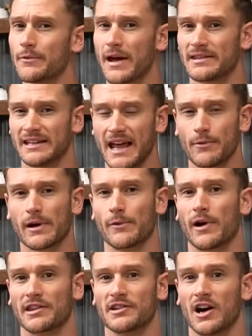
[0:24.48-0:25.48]
anyway, today what I
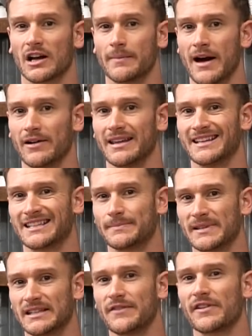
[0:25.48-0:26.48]
want to talk about is
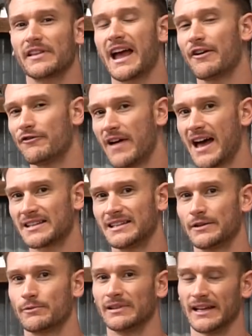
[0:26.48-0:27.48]
specifically how
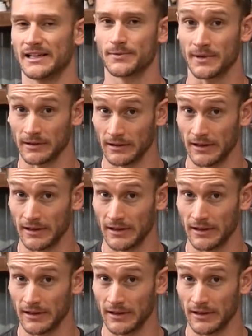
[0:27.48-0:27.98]
fasting relates with the